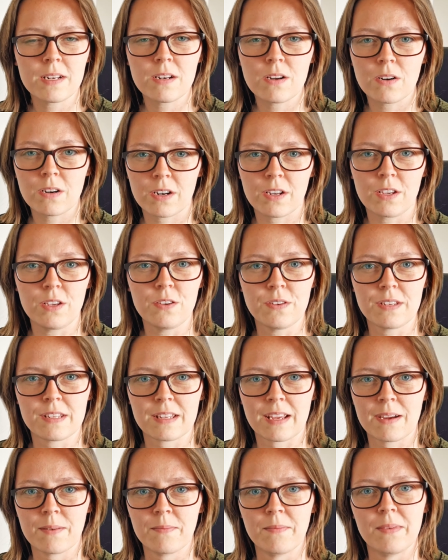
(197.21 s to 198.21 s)
not going to use
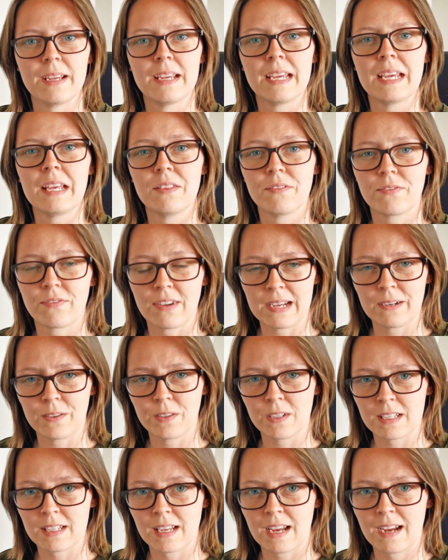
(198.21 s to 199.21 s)
them in the final
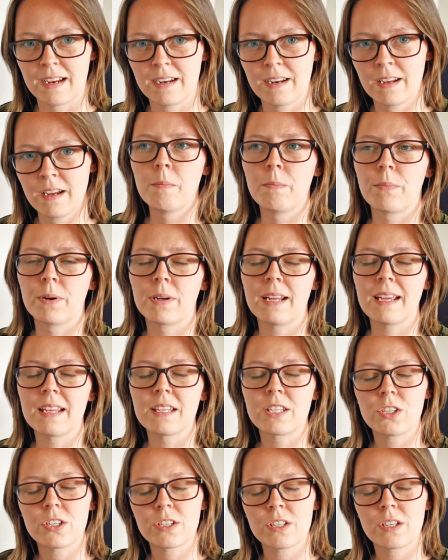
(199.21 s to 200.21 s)
design. But
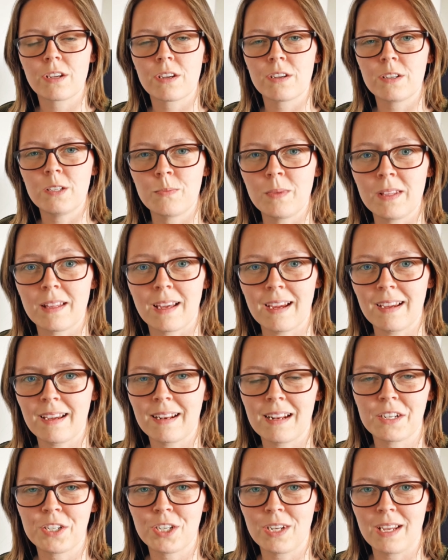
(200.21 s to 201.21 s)
it's just occurred to me that I can
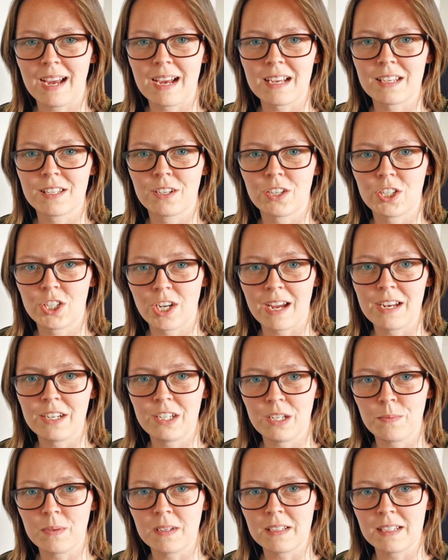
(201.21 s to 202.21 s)
actually ask
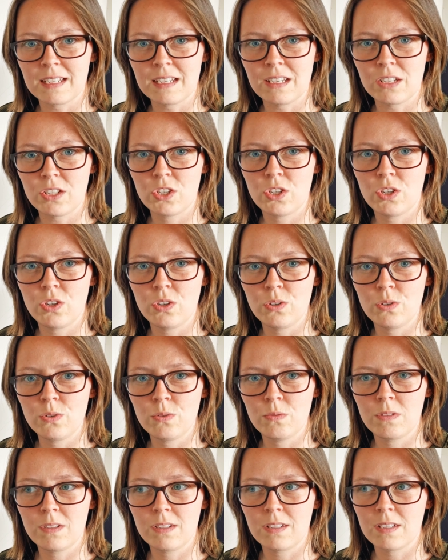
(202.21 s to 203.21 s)
ChatGPT to
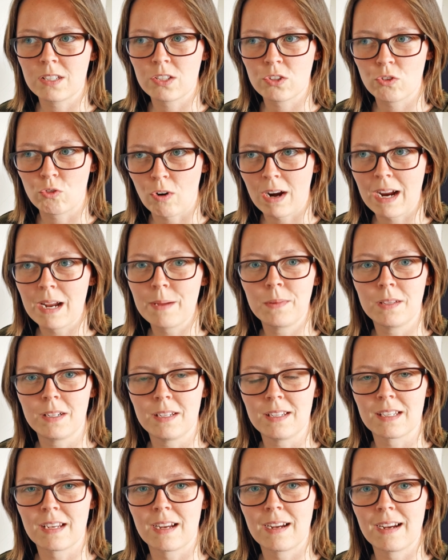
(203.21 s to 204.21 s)
describe the
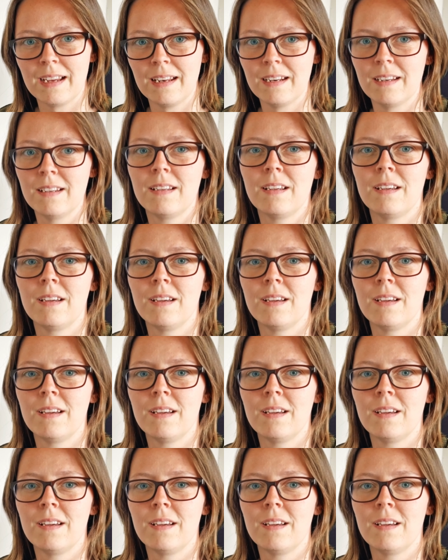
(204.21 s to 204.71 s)
design.